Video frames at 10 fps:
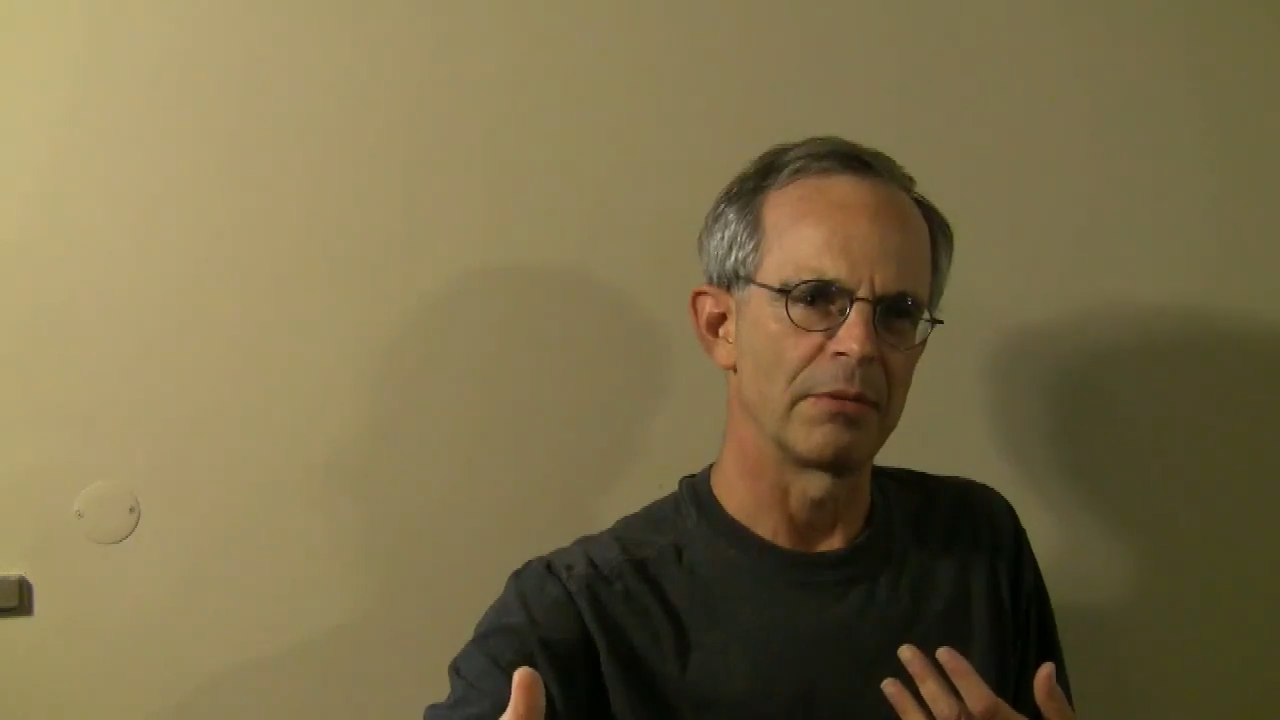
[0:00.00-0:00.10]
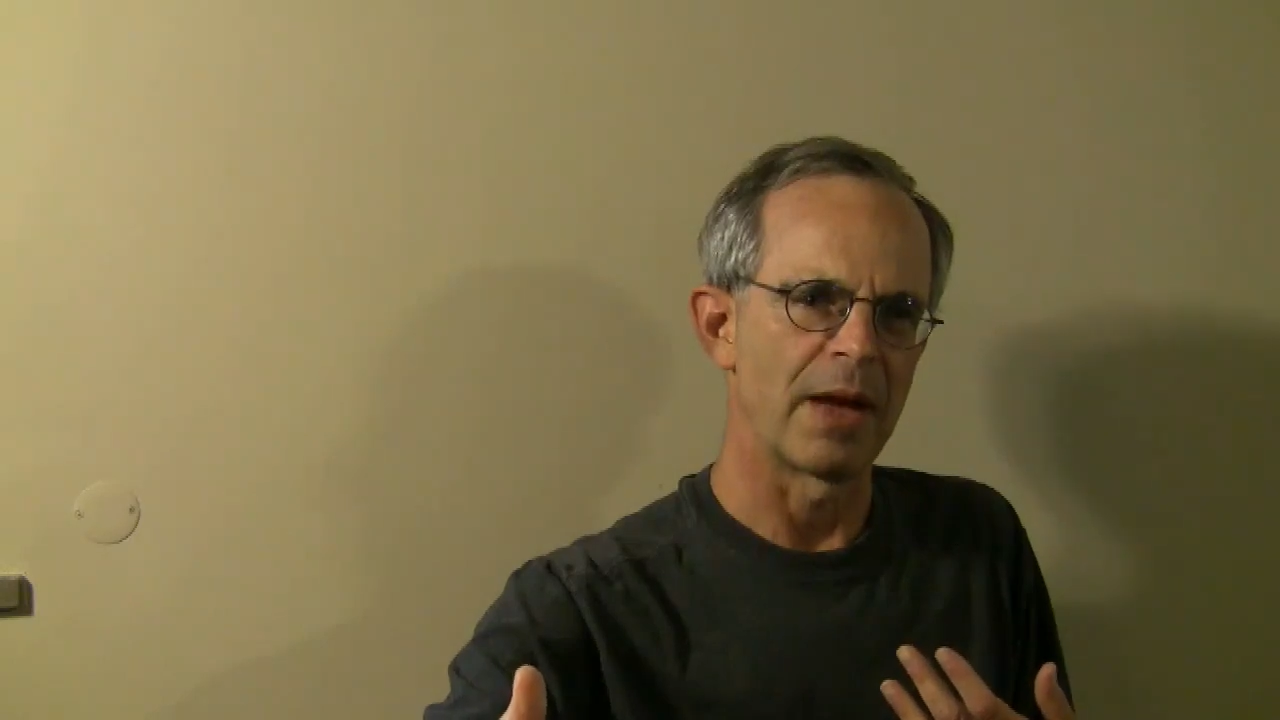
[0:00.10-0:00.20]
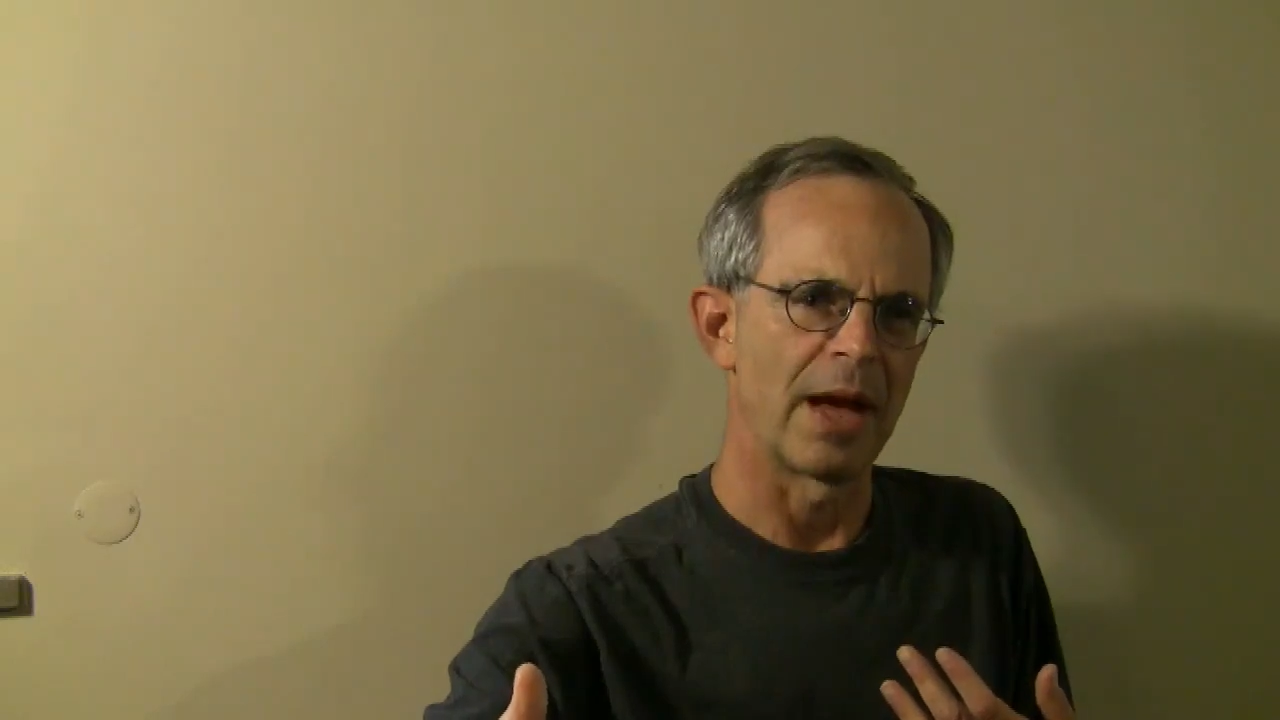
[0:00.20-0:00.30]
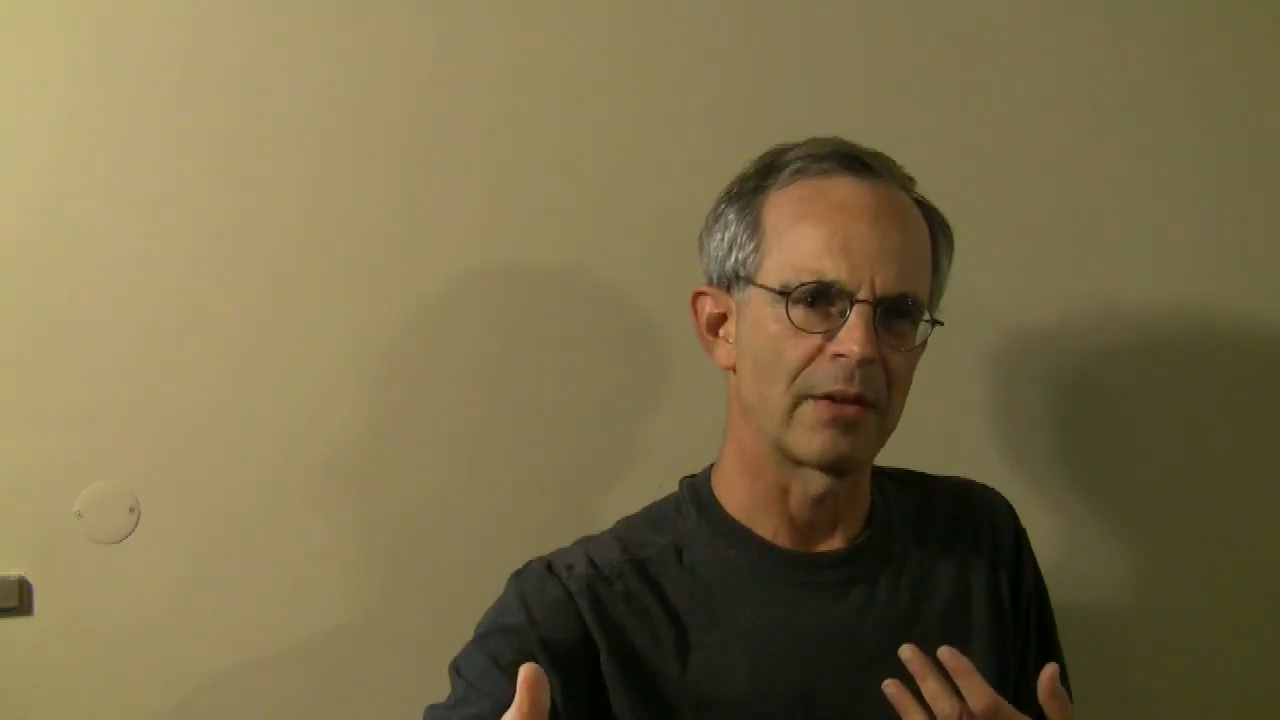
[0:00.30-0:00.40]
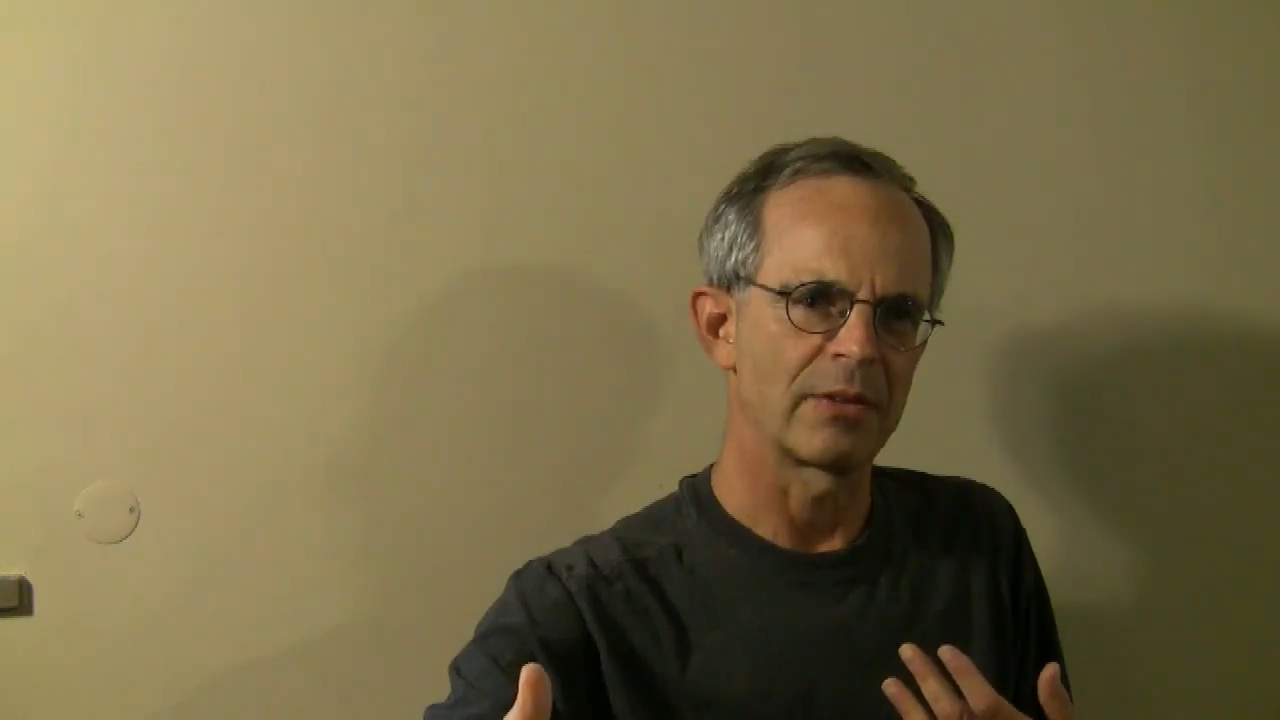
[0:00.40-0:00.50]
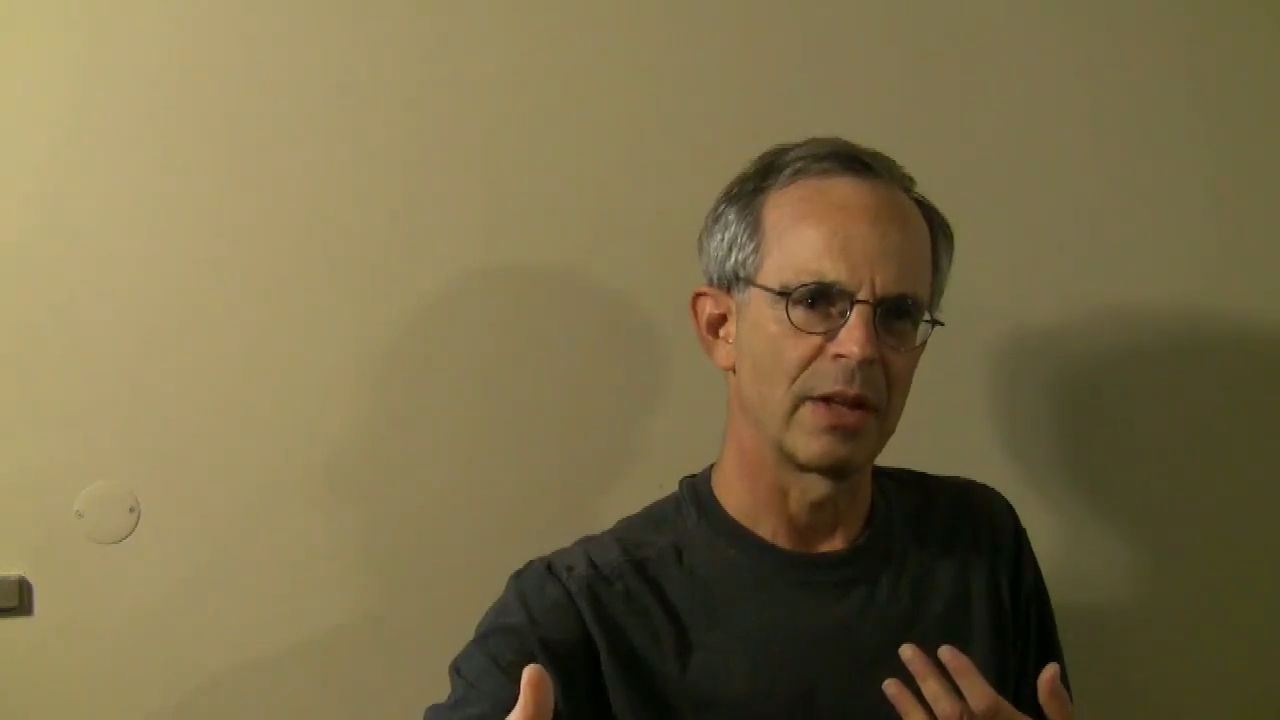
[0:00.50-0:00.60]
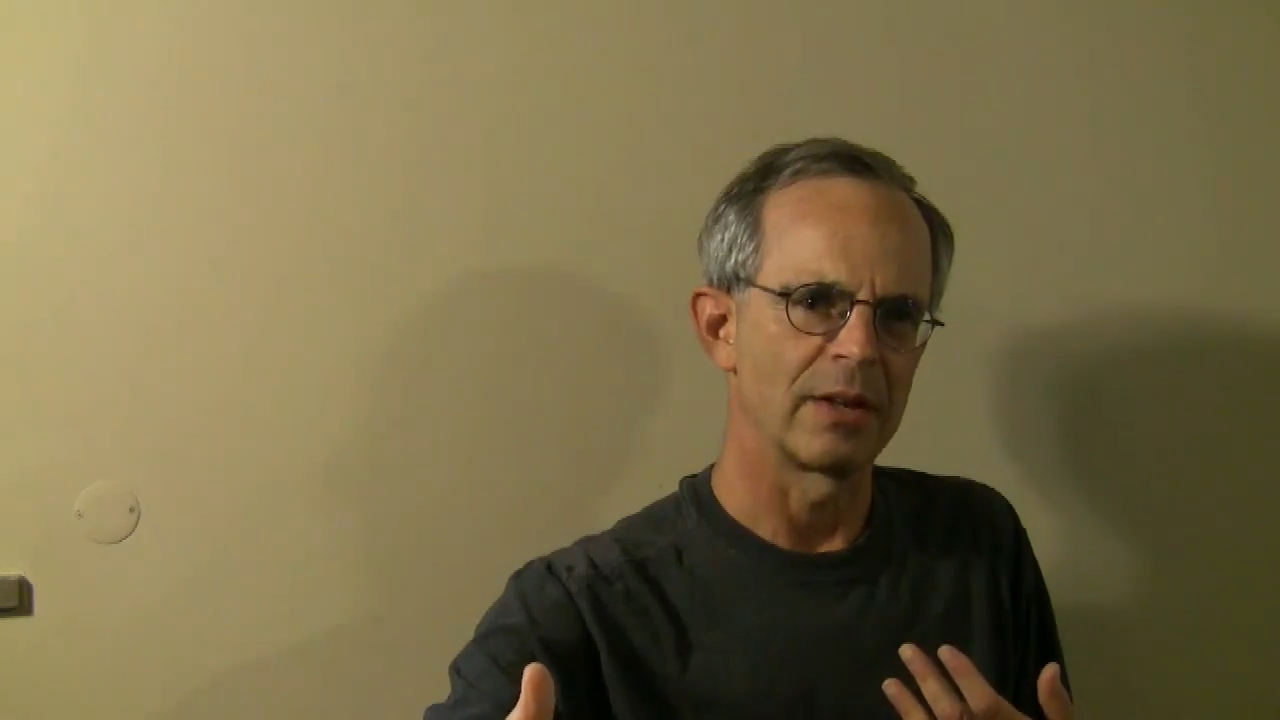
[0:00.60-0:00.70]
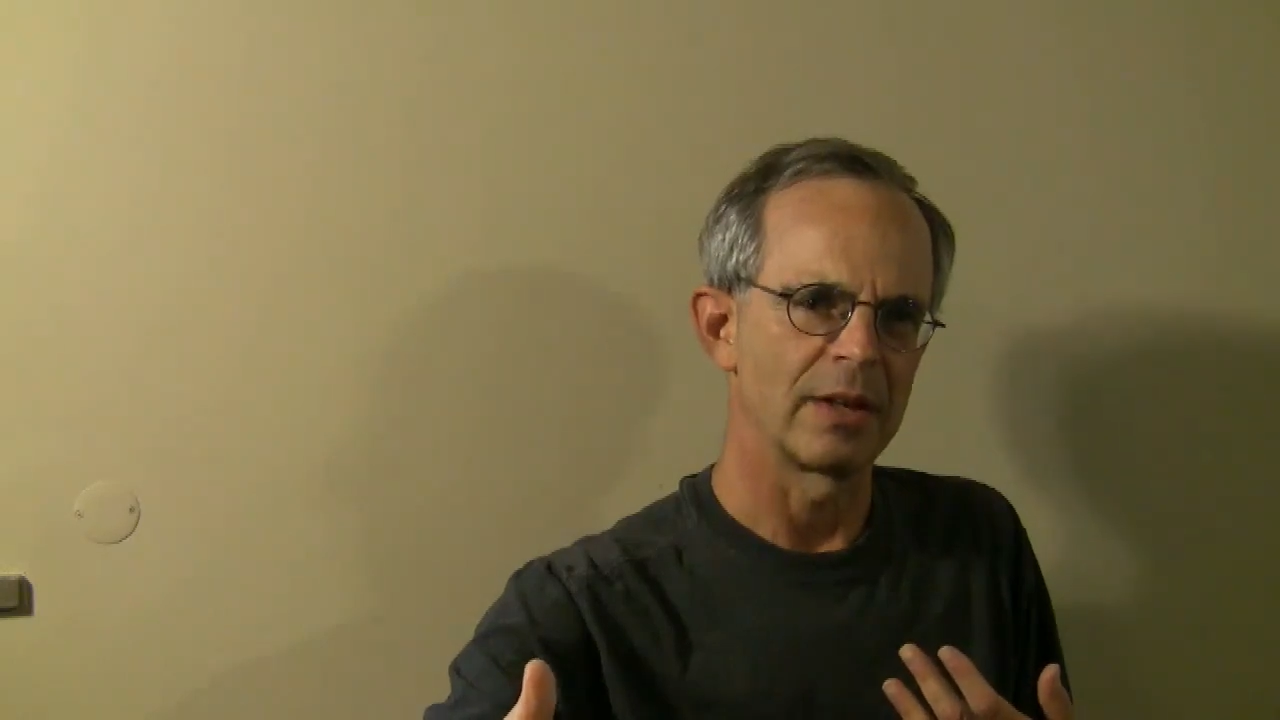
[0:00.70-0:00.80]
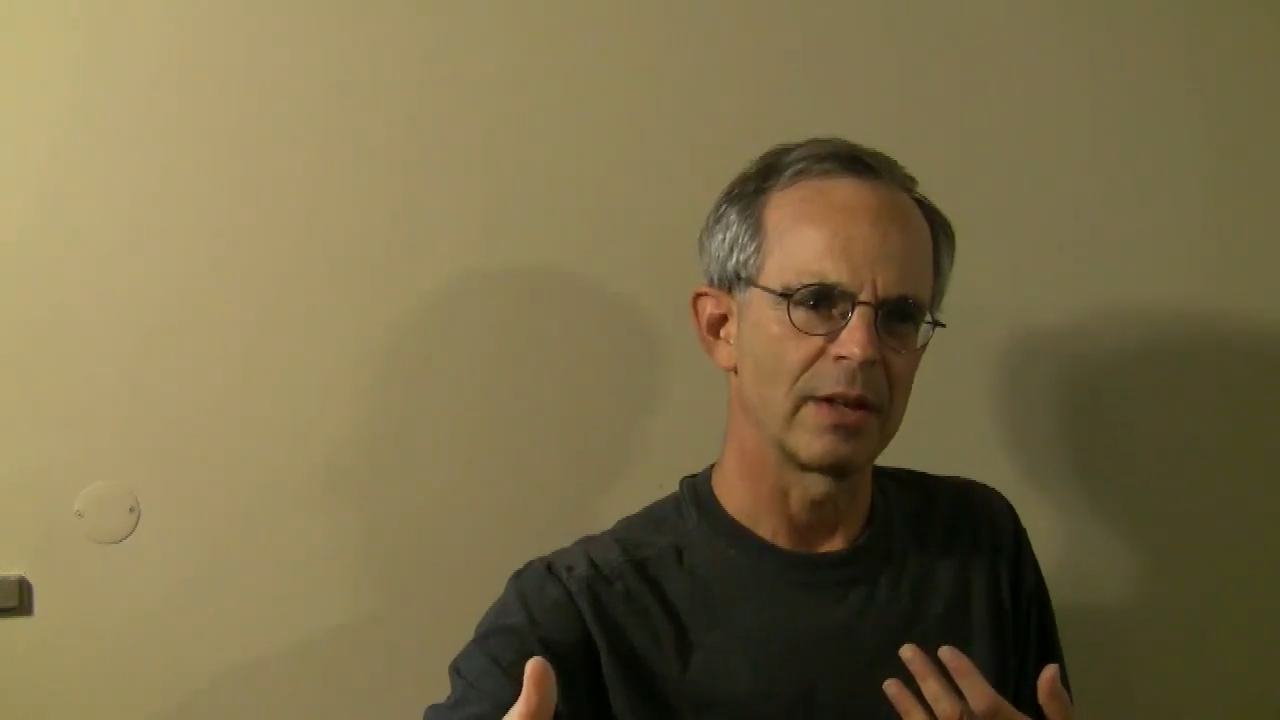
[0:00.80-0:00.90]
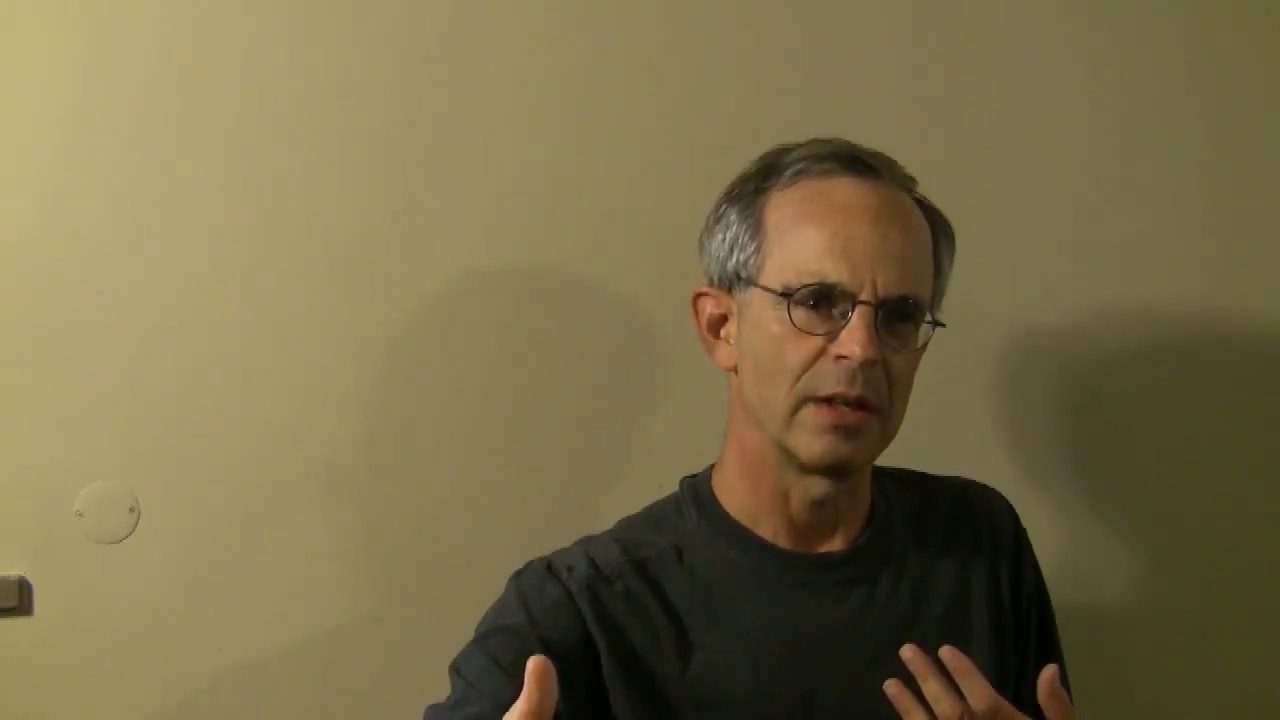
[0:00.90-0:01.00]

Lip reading: fact that,